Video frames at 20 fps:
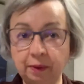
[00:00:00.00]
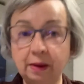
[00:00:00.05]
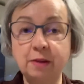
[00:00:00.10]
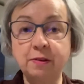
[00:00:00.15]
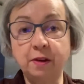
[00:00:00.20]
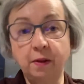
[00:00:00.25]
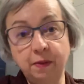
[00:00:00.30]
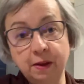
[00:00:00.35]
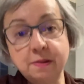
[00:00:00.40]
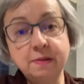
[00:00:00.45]

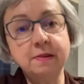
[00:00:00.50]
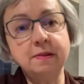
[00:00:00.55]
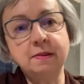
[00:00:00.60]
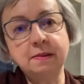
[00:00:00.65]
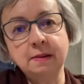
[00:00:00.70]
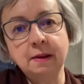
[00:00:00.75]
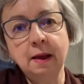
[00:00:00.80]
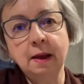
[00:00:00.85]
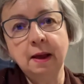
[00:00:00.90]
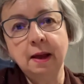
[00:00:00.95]
So this
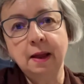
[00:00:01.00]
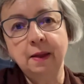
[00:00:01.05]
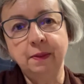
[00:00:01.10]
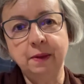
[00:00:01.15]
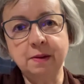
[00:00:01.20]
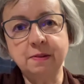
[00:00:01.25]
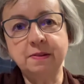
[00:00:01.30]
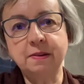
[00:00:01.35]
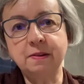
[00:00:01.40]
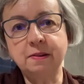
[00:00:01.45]

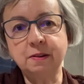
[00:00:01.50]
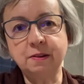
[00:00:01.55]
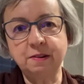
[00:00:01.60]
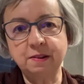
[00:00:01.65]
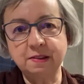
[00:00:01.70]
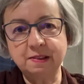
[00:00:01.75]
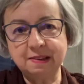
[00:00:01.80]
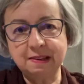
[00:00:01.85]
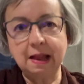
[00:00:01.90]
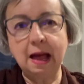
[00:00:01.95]
is to
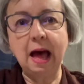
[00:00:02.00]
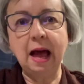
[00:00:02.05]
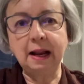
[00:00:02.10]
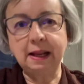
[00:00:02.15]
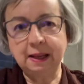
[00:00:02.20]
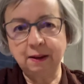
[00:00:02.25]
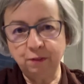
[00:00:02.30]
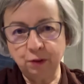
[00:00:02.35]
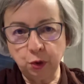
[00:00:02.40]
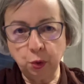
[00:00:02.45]
start
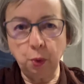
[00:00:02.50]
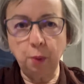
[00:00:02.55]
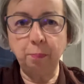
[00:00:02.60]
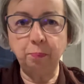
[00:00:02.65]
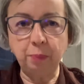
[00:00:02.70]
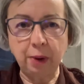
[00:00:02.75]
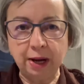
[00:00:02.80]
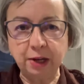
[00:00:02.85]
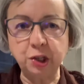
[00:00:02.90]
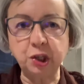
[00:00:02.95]
giving you a
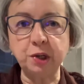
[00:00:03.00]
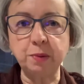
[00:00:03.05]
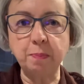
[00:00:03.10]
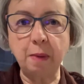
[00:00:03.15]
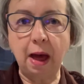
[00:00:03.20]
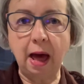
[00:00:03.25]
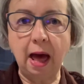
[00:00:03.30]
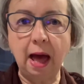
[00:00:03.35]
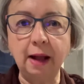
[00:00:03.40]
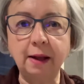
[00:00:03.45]

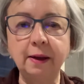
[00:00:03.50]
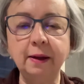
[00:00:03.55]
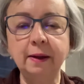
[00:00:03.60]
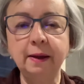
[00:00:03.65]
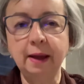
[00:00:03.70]
benchmark